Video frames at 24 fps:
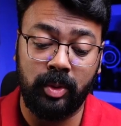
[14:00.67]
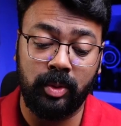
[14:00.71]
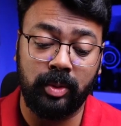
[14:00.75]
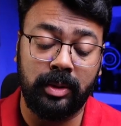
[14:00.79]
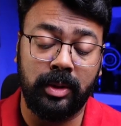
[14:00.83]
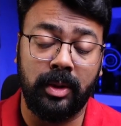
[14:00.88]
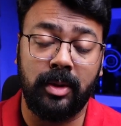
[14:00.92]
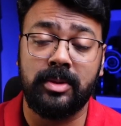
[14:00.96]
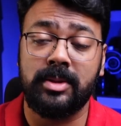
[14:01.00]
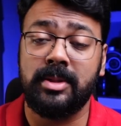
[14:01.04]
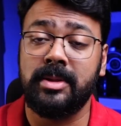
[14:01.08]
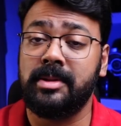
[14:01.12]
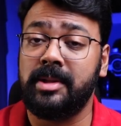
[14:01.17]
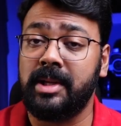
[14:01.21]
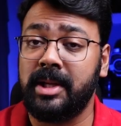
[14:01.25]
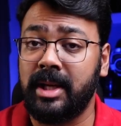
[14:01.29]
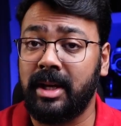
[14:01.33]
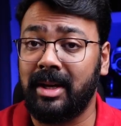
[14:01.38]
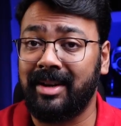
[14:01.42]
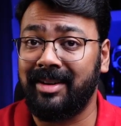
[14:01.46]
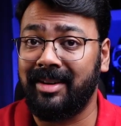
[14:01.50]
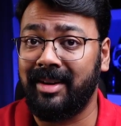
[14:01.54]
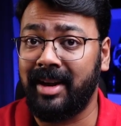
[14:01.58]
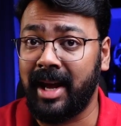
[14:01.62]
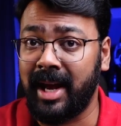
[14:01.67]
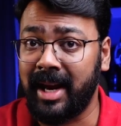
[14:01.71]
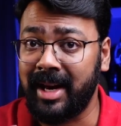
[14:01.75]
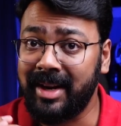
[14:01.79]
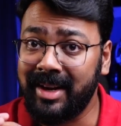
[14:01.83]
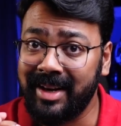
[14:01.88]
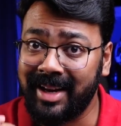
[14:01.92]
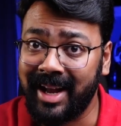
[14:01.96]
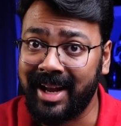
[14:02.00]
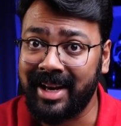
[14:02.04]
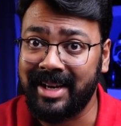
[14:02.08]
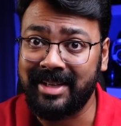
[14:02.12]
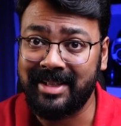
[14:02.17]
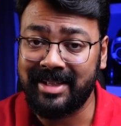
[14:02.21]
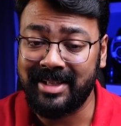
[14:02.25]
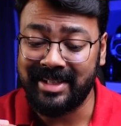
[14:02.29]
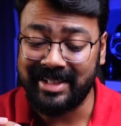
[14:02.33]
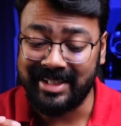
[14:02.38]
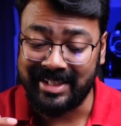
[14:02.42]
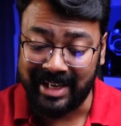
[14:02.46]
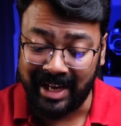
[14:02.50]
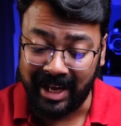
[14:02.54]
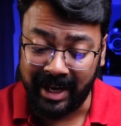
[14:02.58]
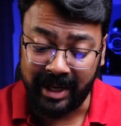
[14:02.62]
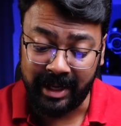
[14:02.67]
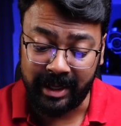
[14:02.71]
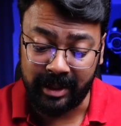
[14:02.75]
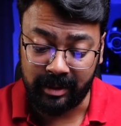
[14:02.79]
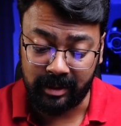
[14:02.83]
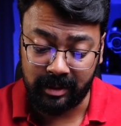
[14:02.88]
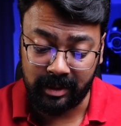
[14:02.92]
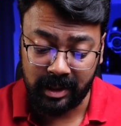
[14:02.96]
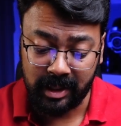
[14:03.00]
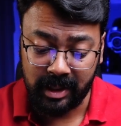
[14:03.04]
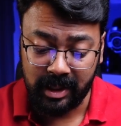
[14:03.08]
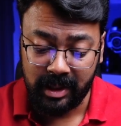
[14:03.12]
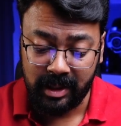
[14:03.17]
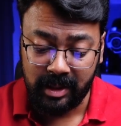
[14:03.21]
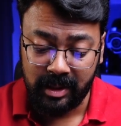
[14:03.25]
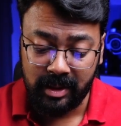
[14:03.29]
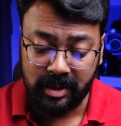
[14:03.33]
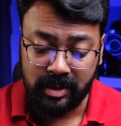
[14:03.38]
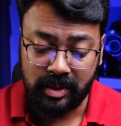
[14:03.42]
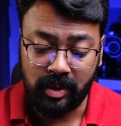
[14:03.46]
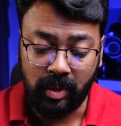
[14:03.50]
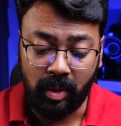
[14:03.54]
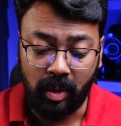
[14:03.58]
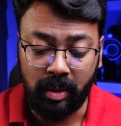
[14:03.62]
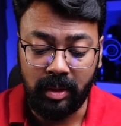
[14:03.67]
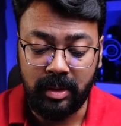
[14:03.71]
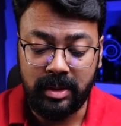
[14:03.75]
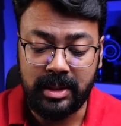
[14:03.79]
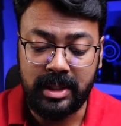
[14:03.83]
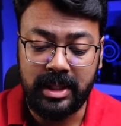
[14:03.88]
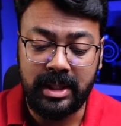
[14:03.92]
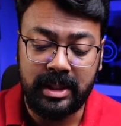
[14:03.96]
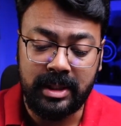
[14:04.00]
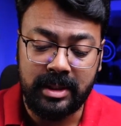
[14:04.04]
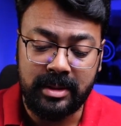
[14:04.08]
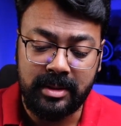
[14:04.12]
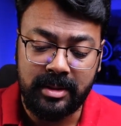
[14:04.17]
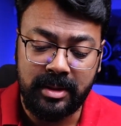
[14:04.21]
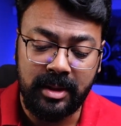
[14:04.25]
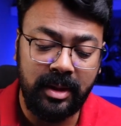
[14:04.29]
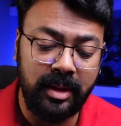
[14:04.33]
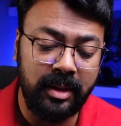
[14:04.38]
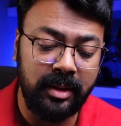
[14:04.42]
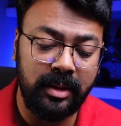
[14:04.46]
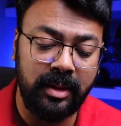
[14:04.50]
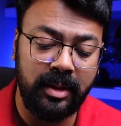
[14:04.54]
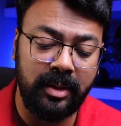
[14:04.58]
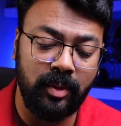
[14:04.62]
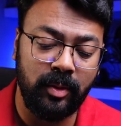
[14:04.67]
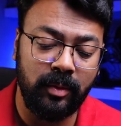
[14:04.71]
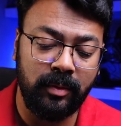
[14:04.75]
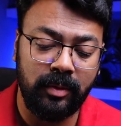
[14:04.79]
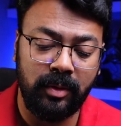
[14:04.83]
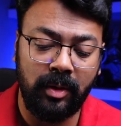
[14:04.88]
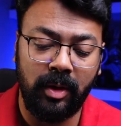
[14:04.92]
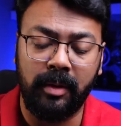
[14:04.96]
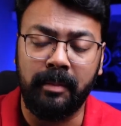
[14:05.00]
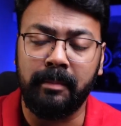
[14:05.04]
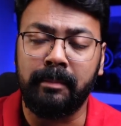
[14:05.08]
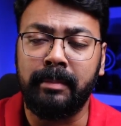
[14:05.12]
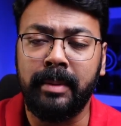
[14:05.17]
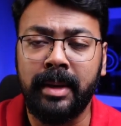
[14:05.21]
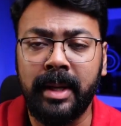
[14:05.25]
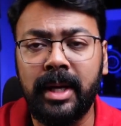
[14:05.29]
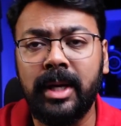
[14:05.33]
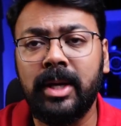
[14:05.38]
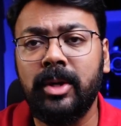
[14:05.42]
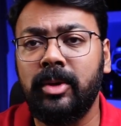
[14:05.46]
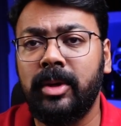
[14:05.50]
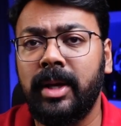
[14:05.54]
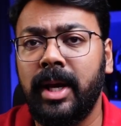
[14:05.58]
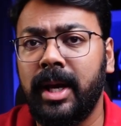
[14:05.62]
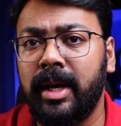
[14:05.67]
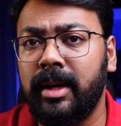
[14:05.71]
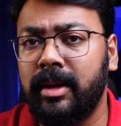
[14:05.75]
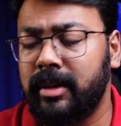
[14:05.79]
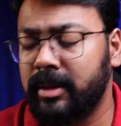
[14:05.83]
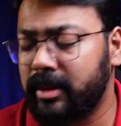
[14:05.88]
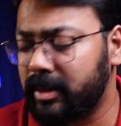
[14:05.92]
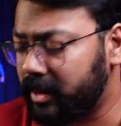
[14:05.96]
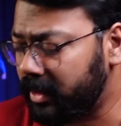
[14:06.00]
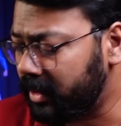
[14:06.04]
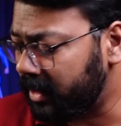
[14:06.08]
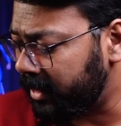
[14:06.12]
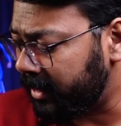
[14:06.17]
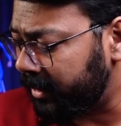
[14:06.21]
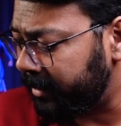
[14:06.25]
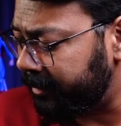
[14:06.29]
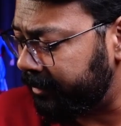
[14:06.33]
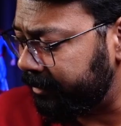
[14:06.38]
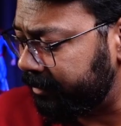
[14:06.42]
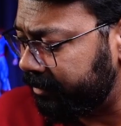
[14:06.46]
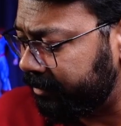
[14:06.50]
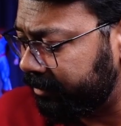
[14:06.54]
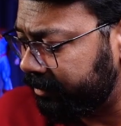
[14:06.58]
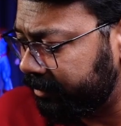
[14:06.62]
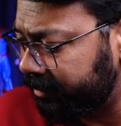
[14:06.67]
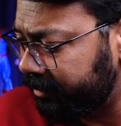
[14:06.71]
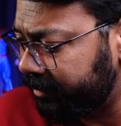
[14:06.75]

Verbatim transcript: 2399 so honestly considering the overall build you get um,